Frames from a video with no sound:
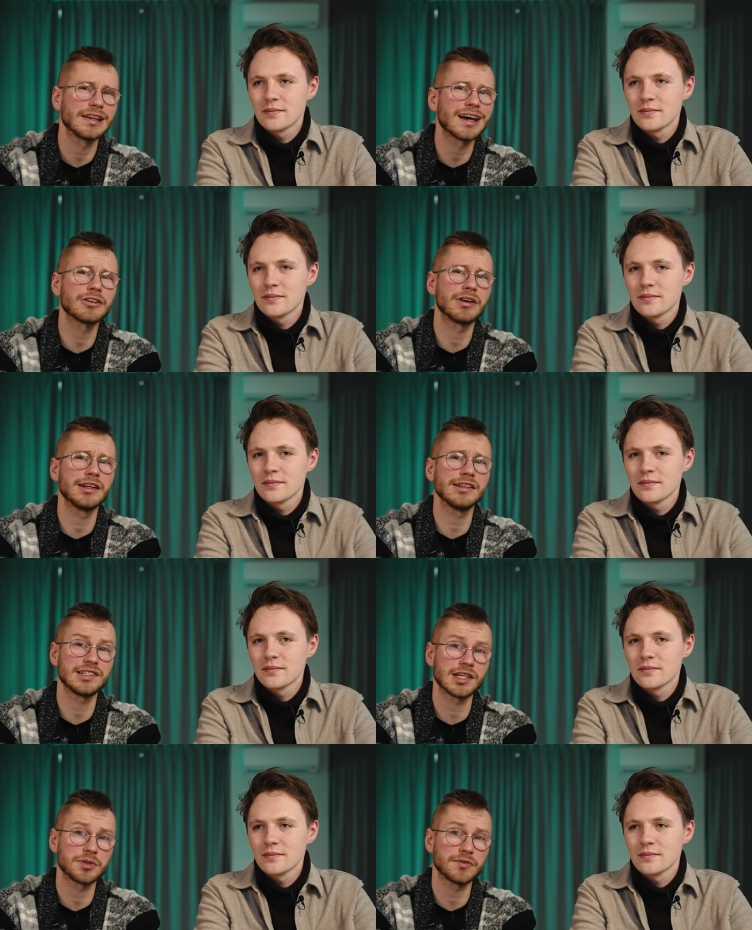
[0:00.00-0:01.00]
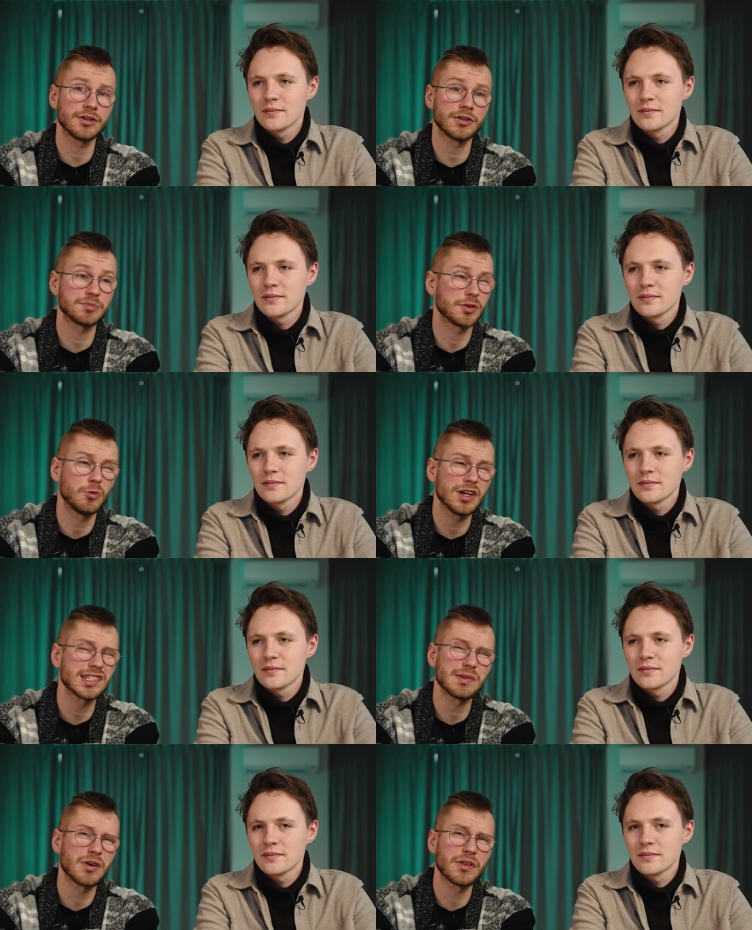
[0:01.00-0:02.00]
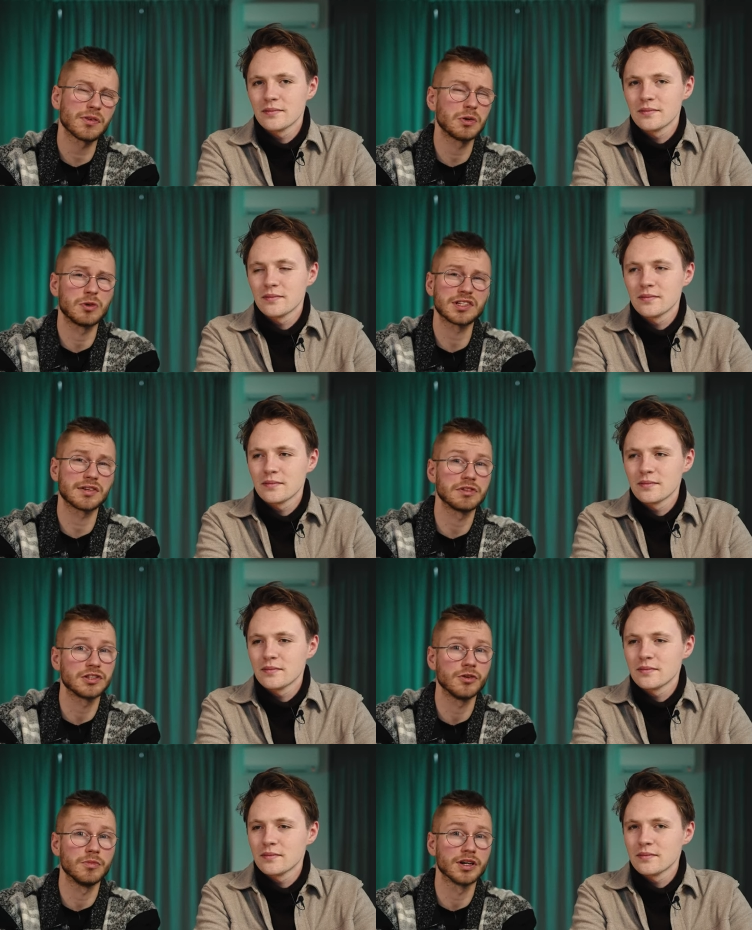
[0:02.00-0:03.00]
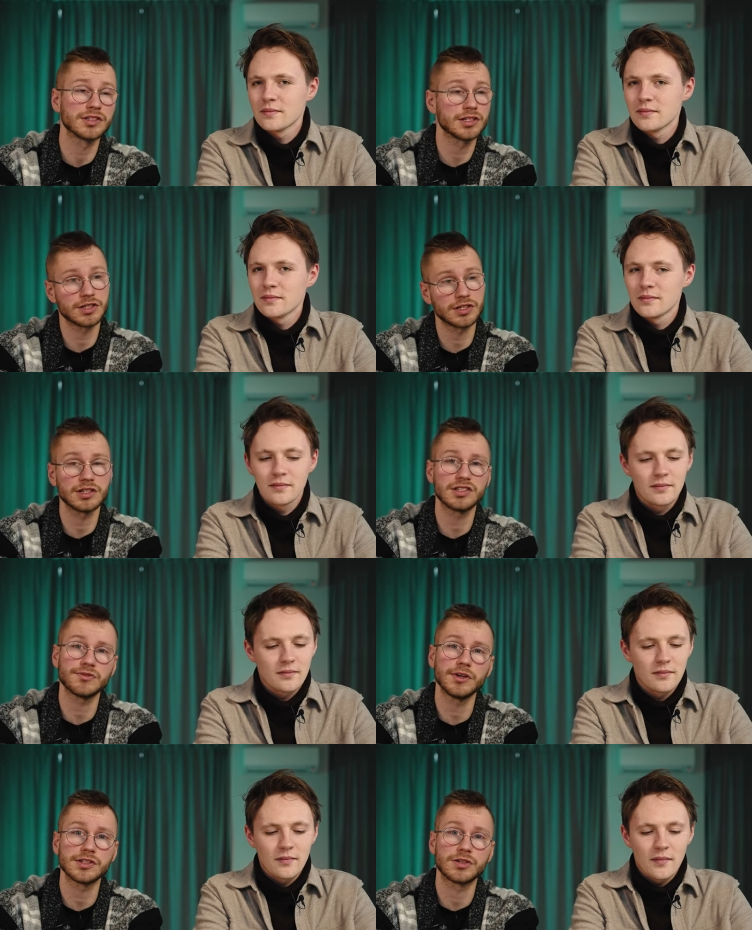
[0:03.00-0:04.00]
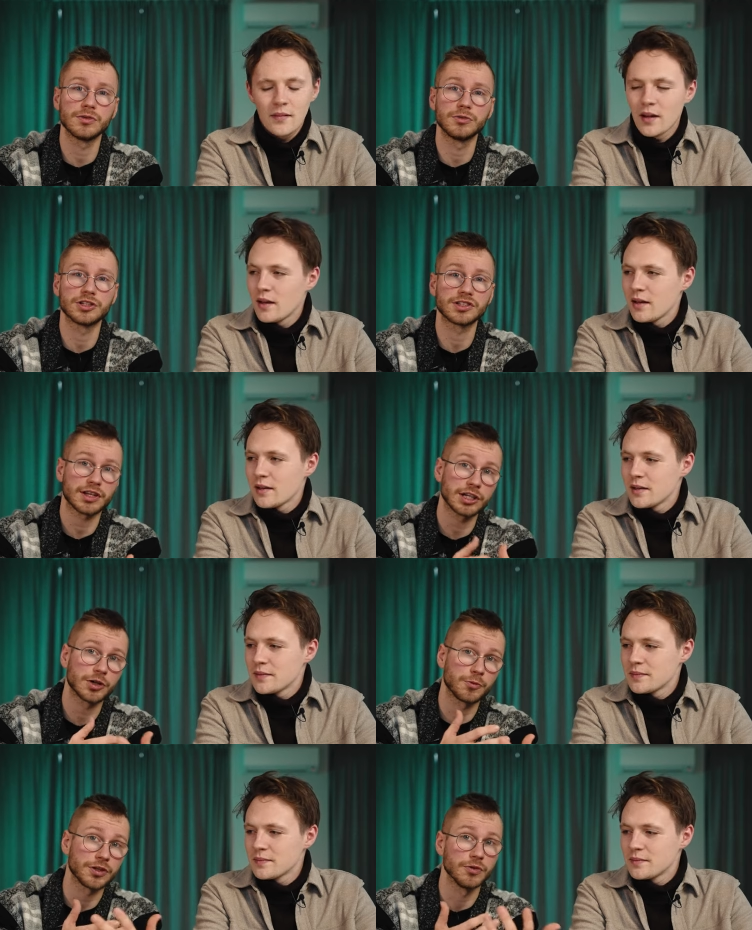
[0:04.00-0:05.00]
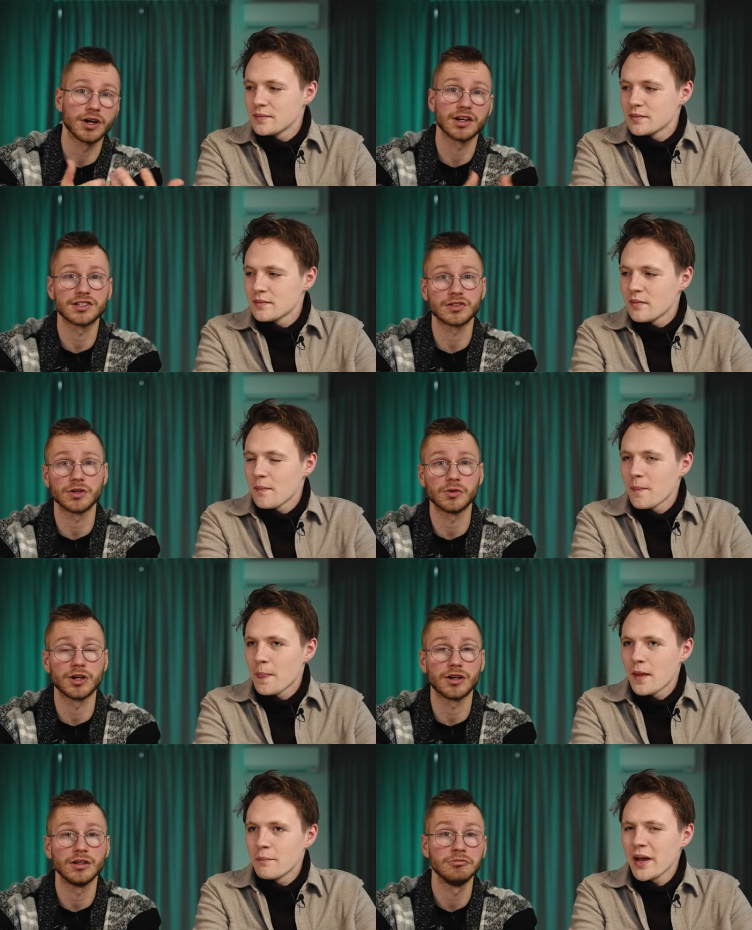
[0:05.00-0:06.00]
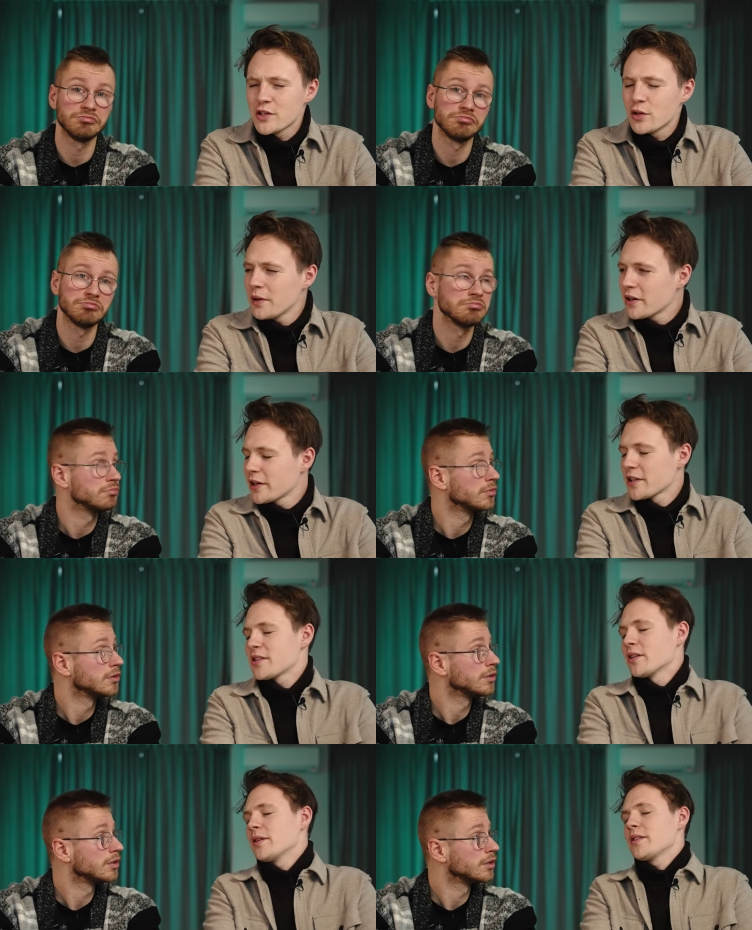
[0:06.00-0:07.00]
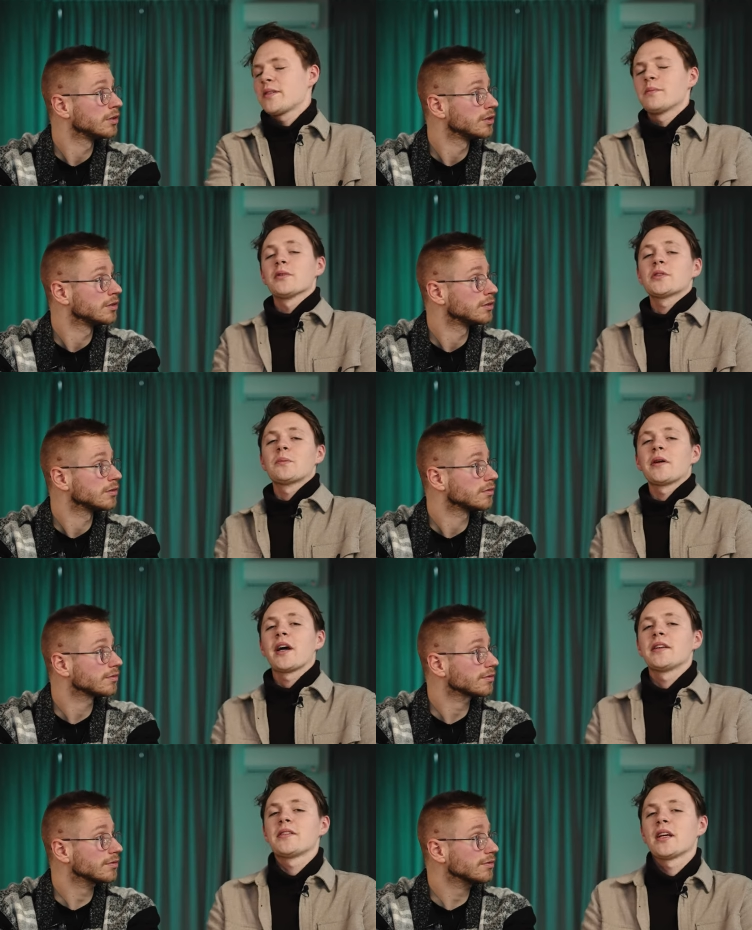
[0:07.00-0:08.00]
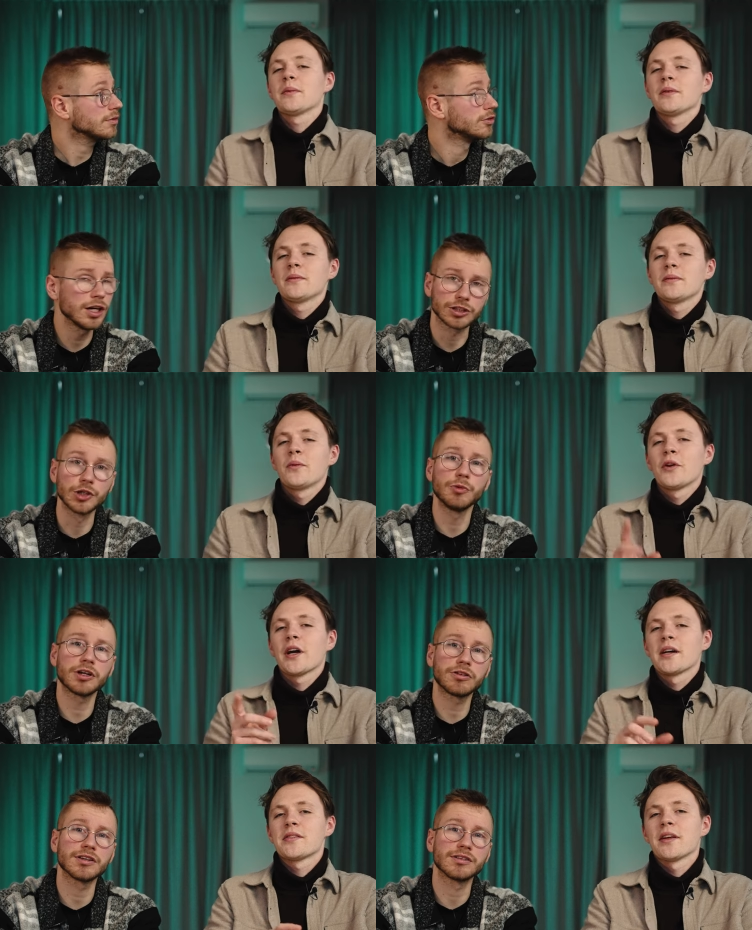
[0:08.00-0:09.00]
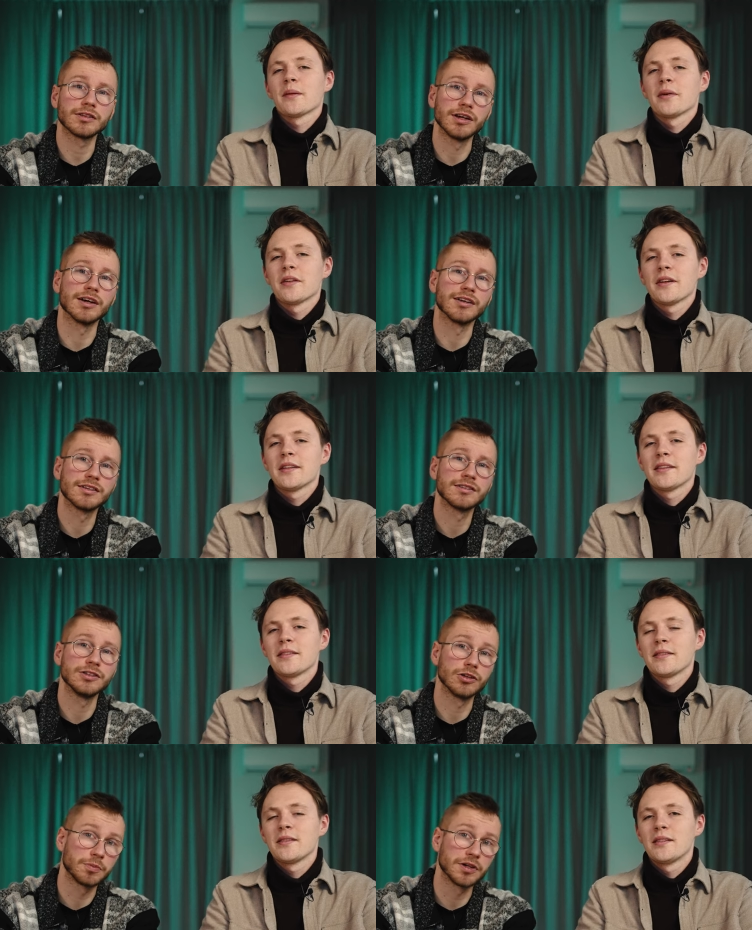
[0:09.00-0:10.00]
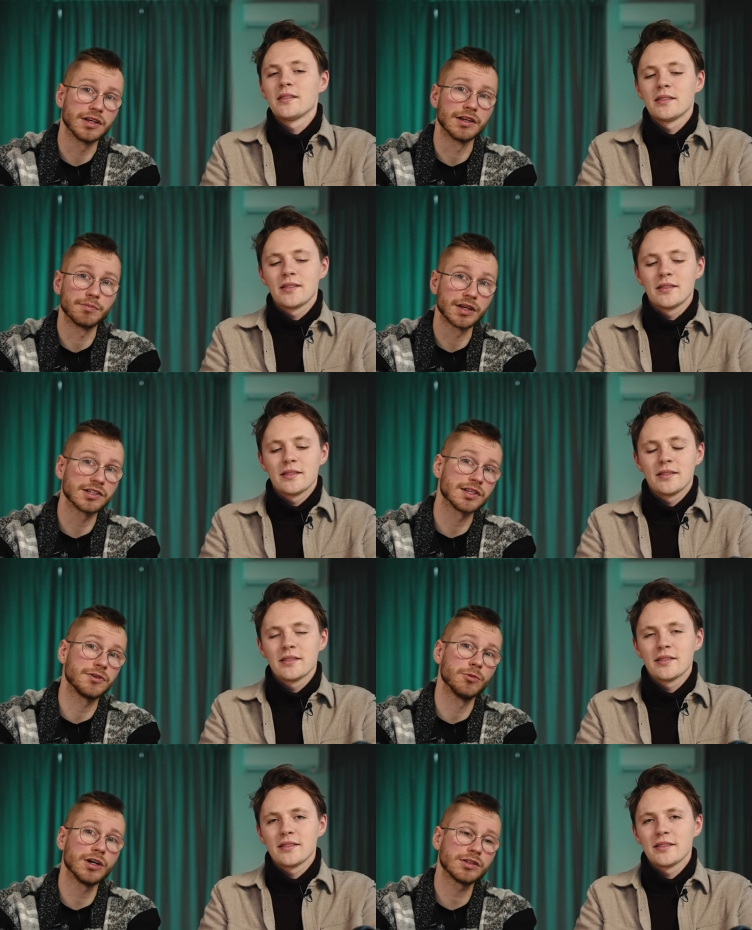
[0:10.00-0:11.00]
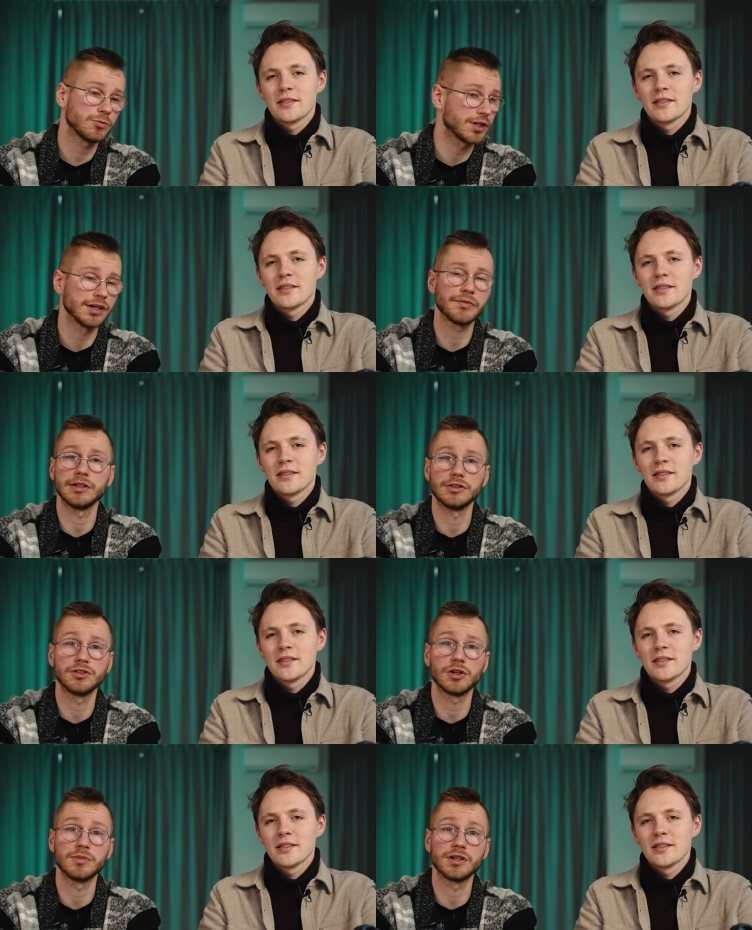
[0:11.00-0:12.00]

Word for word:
Speaker 1: like creating these types of videos, but once a month or once every two months, it's it's fun to just catch up with you guys. So uh,
Speaker 2: Man, should we create a series, bullshit behind the table? Yeah, What do you guys think about yeah, that?
Speaker 1: Your opinion. Because if you want, we can definitely do so